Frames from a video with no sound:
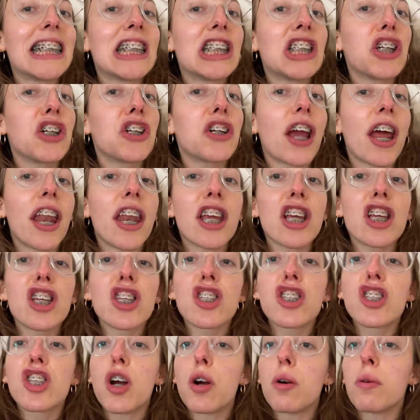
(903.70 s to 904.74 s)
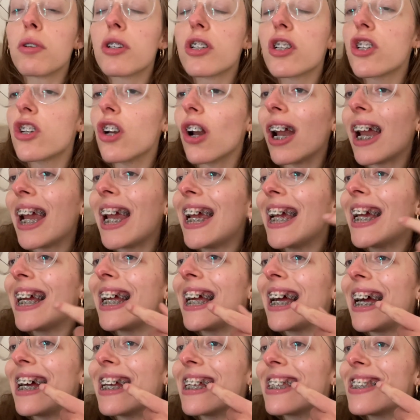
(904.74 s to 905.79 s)
They're getting so straight.
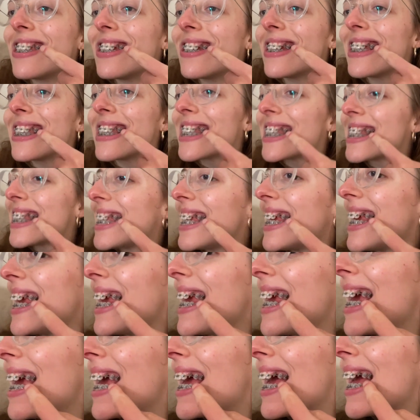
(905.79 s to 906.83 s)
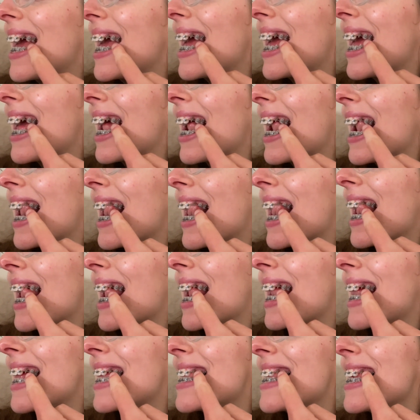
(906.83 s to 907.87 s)
As you can see
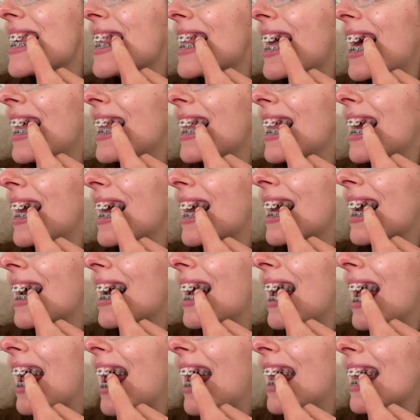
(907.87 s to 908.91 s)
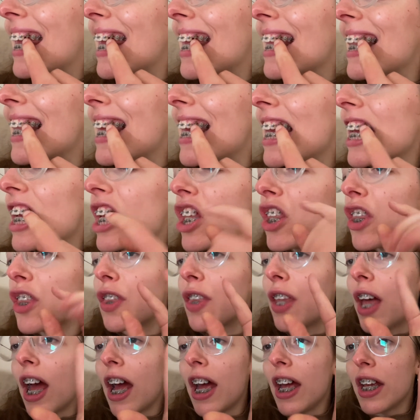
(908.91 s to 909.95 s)
that like hanging thing?
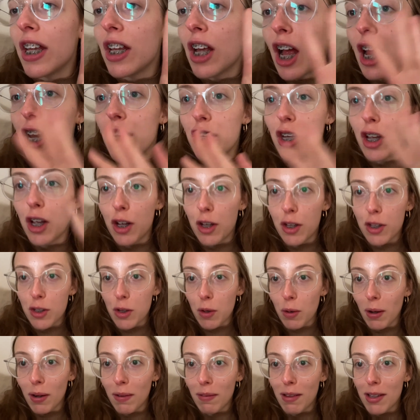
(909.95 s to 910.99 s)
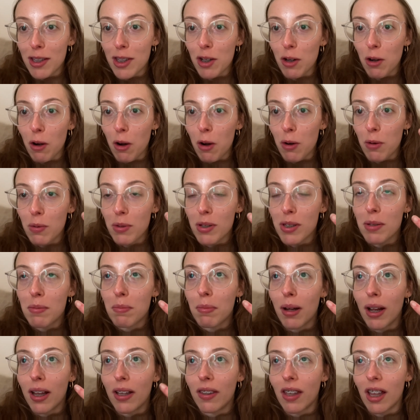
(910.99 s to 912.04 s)
That, I'm sorry if that's gross,
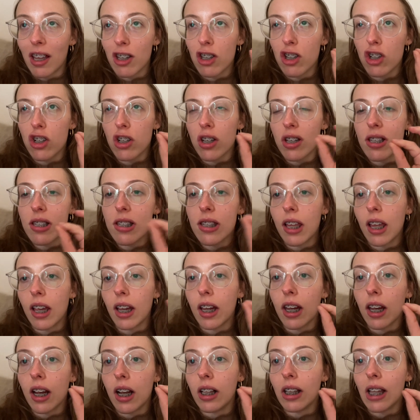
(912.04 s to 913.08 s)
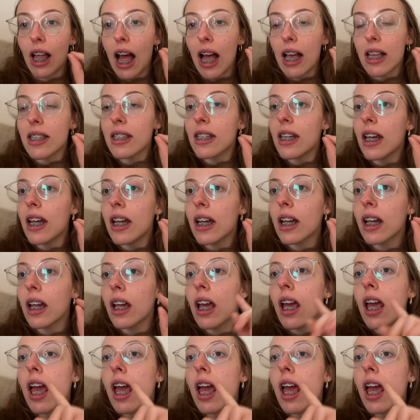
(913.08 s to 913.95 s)
but that's just like an elastic,